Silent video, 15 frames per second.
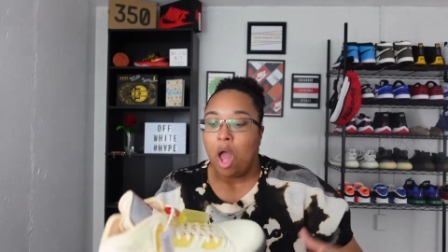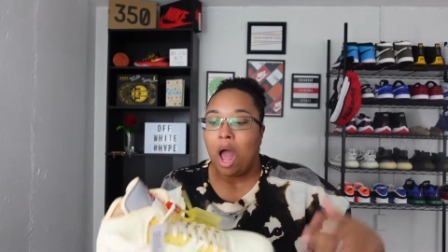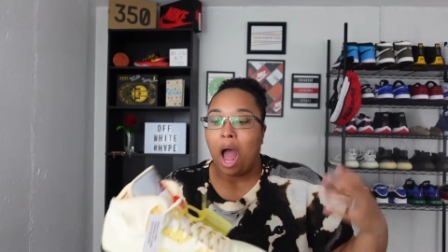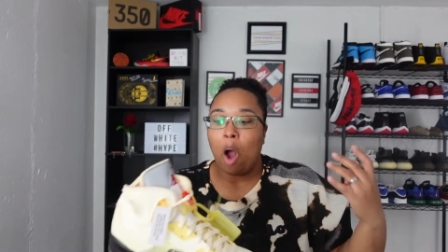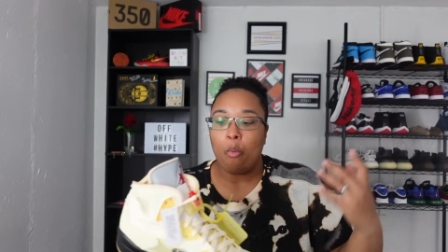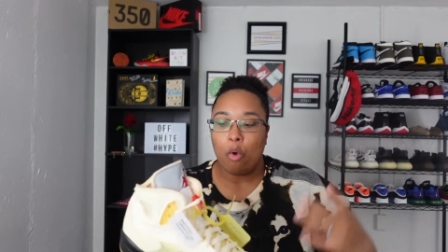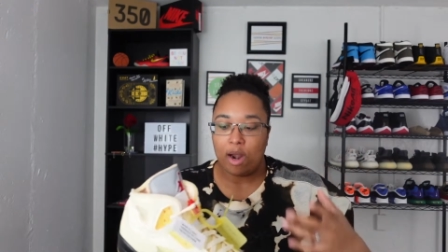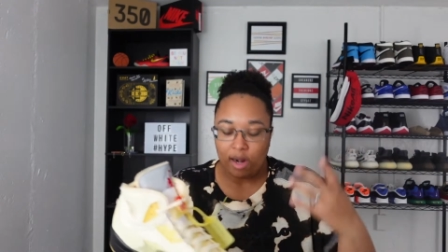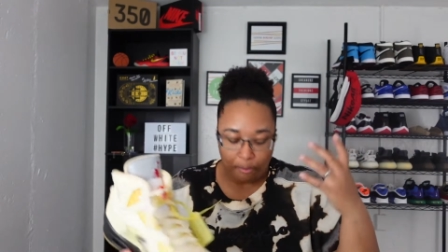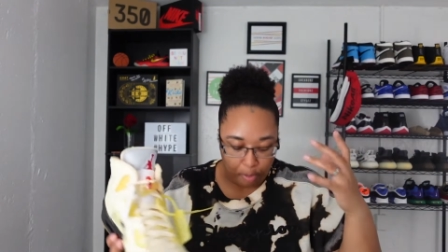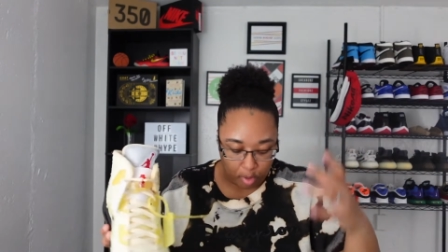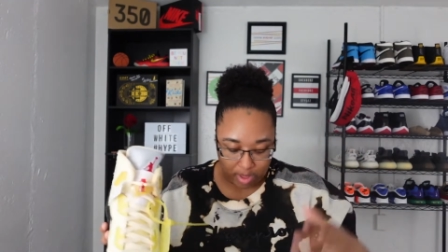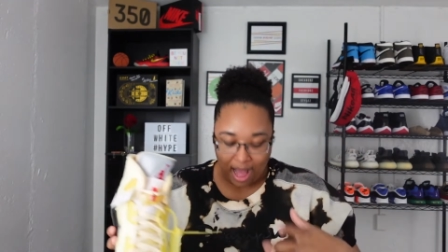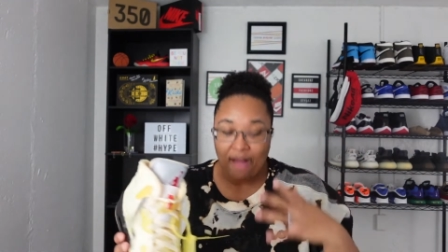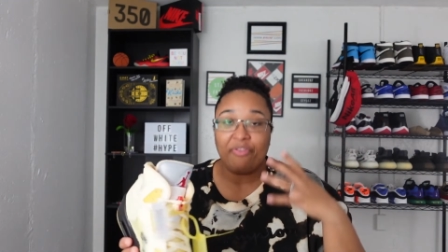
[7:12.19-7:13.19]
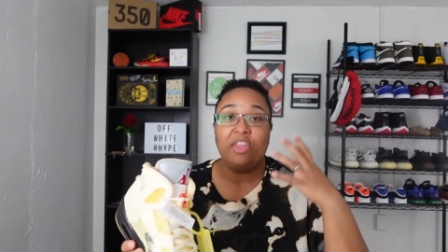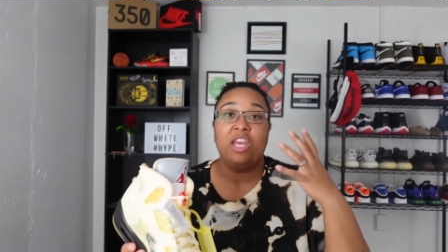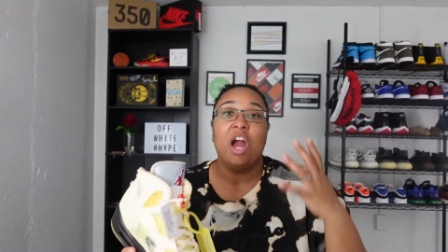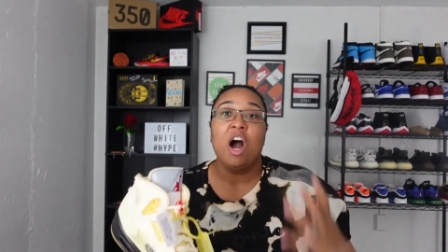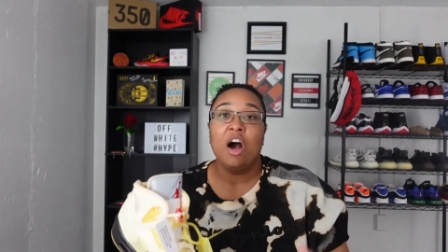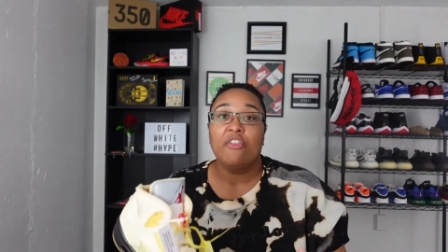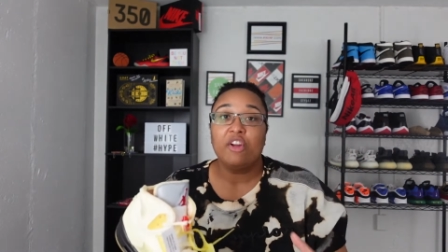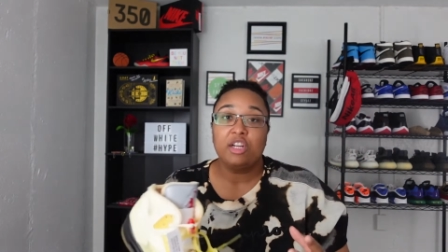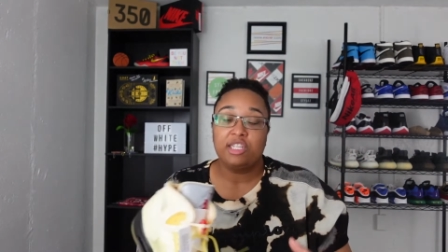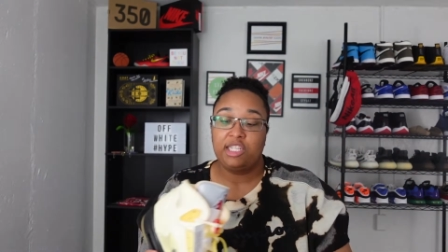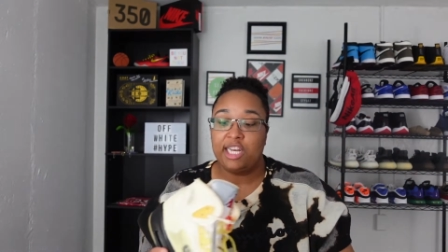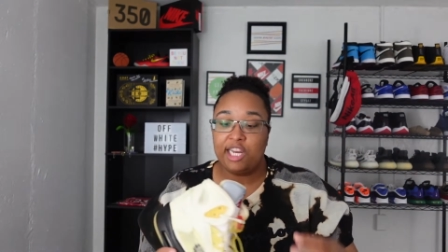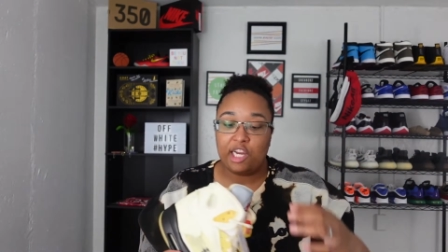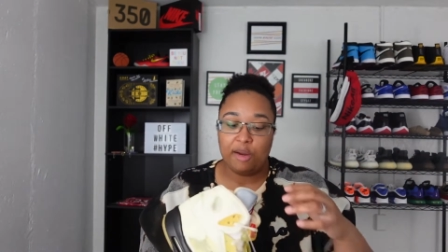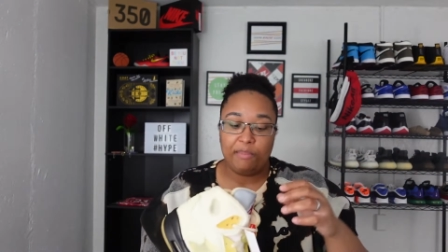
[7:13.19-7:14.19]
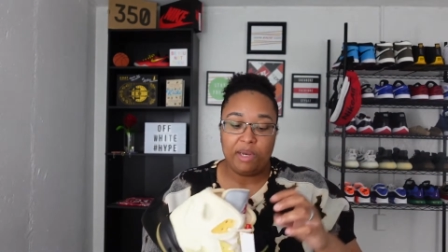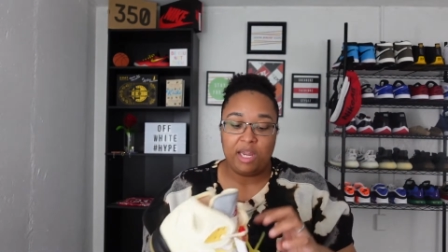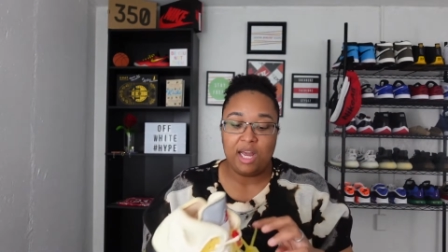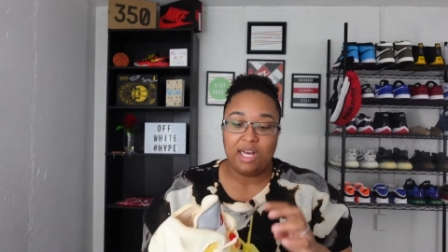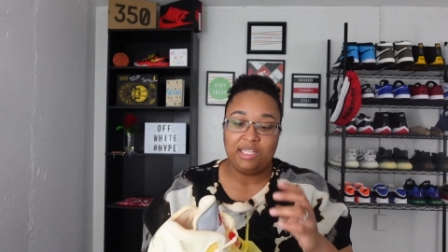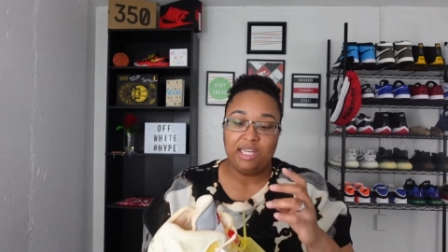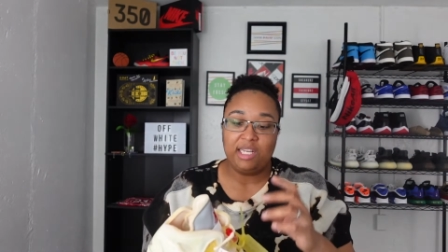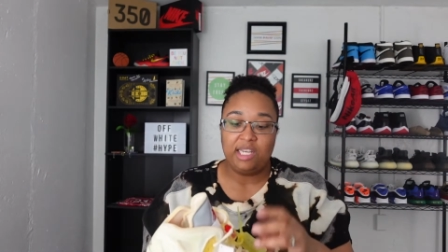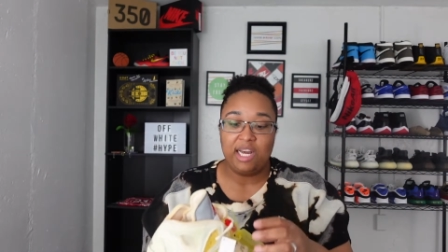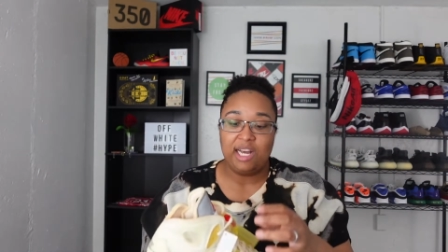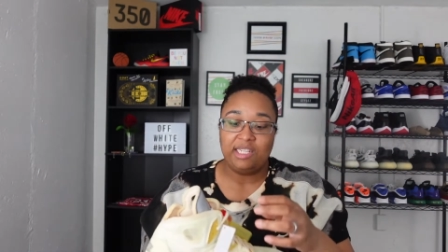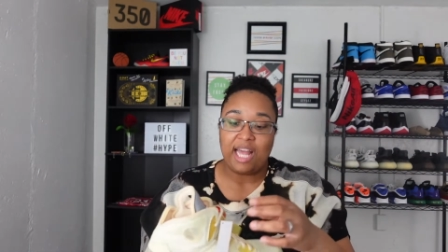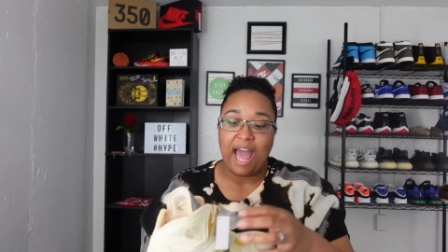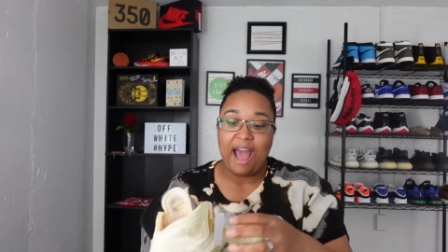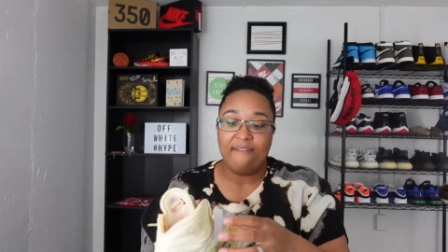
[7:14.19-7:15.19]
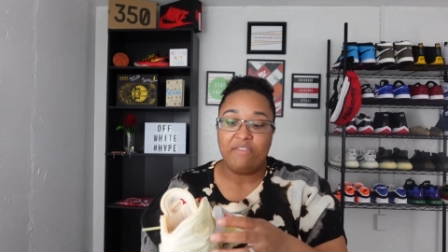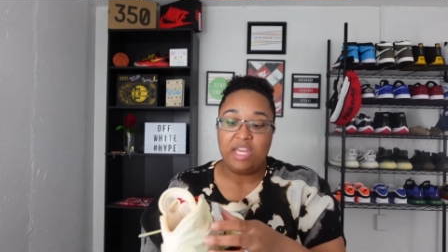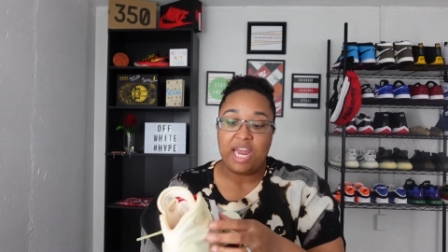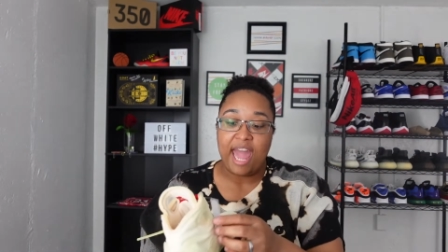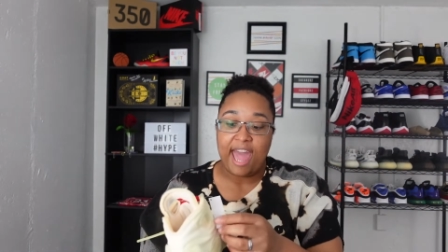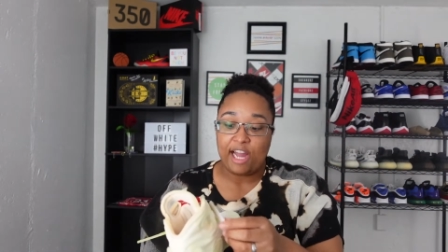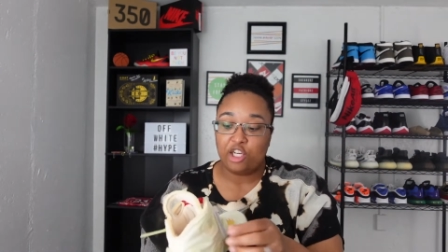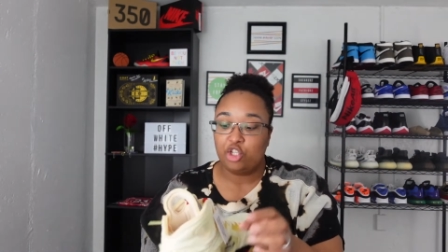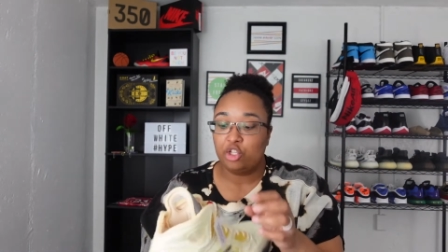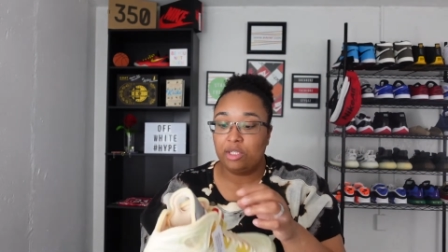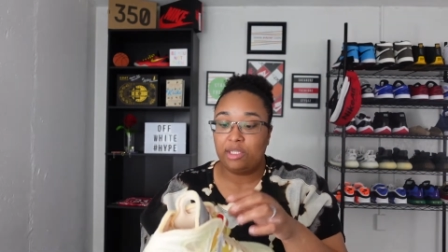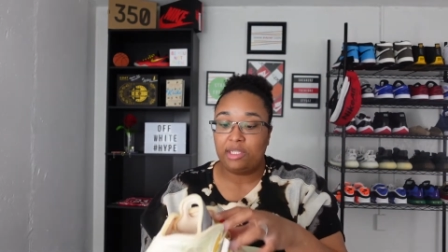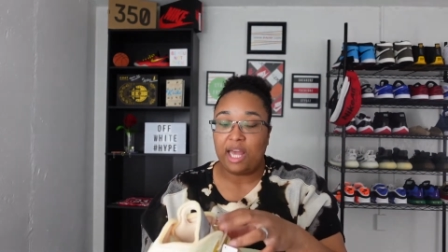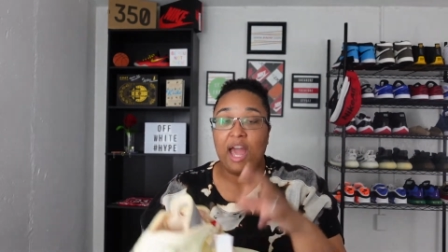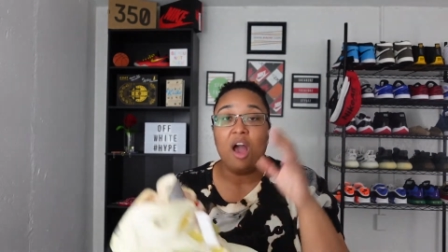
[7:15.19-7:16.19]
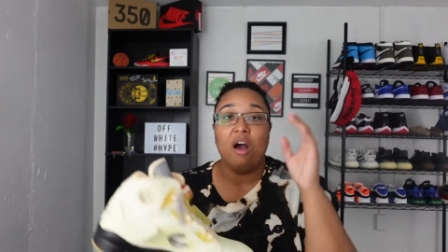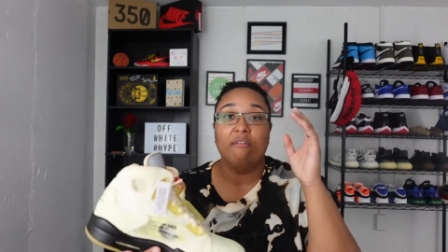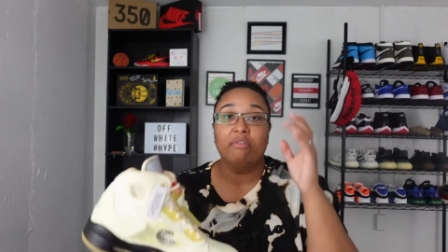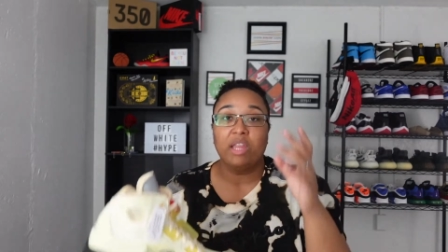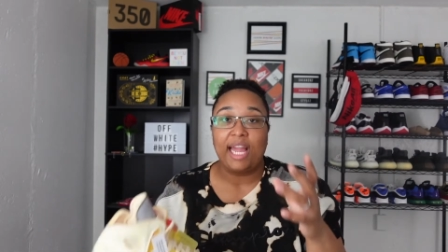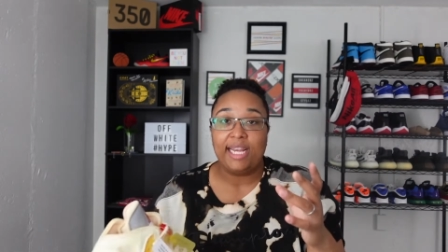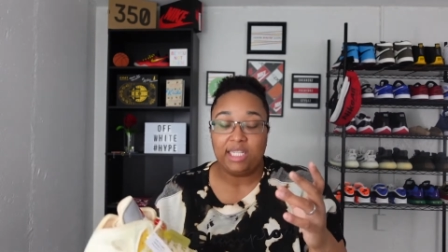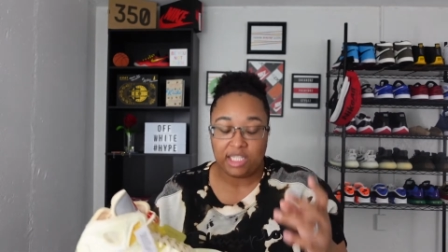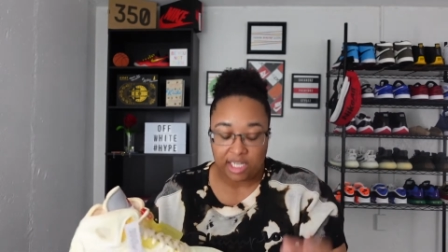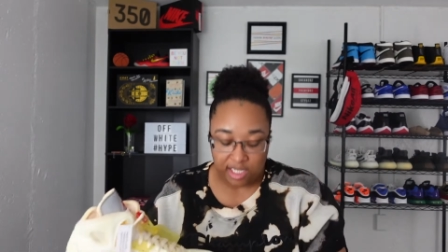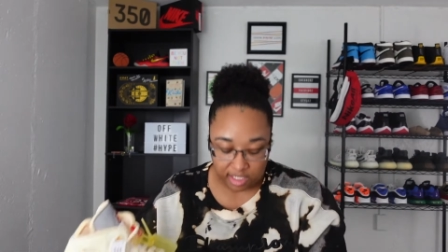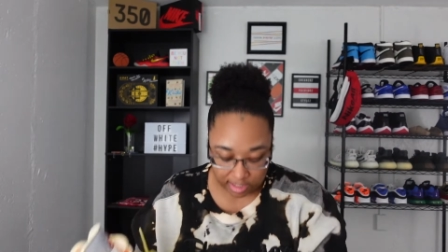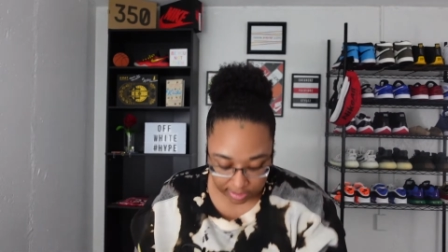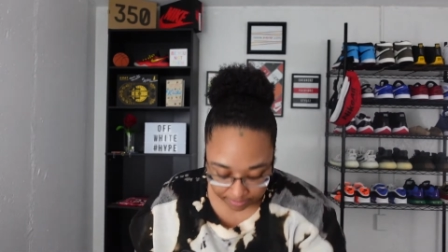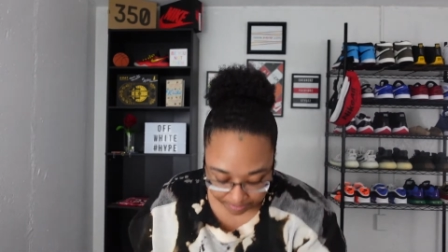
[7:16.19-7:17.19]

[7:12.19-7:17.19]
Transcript: I want to pull out the other sneaker because it does have the extra set of laces.